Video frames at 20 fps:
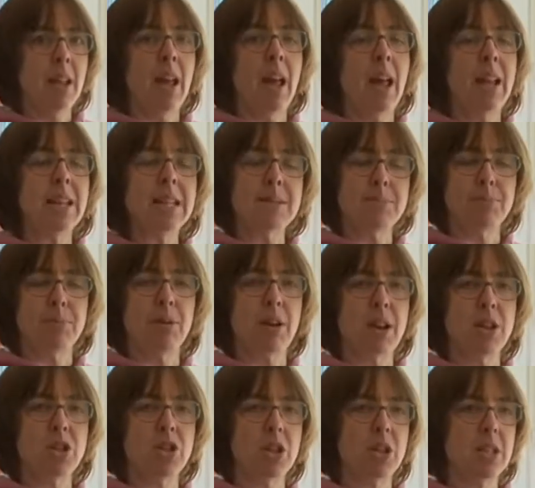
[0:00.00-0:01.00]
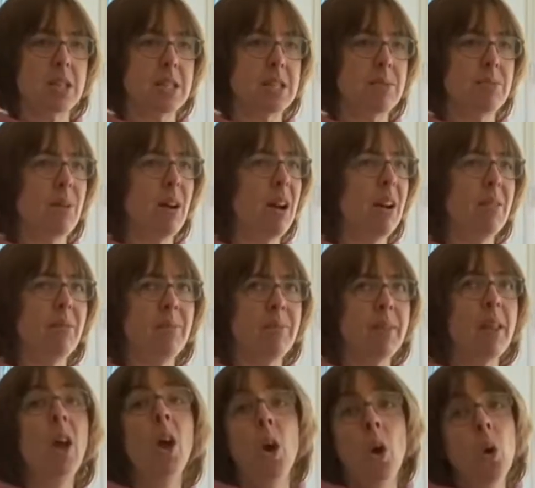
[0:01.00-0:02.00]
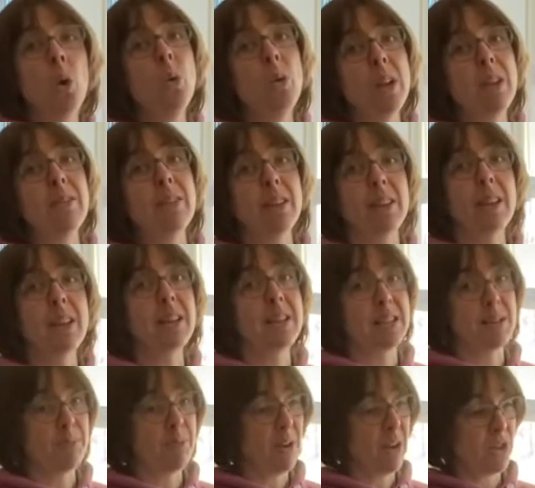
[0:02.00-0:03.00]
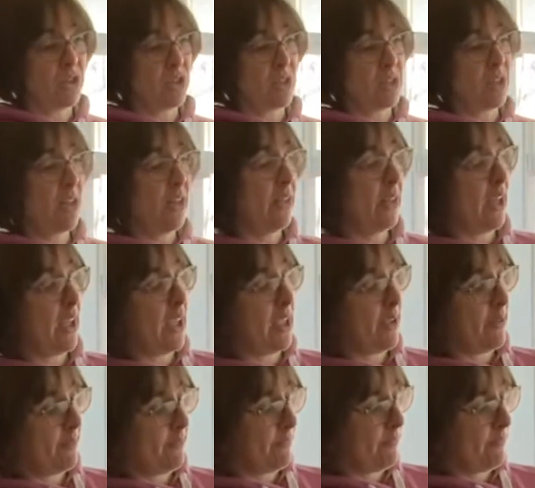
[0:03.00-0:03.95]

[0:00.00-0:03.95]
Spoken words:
And it's precious. Well, all living things are precious, aren't they?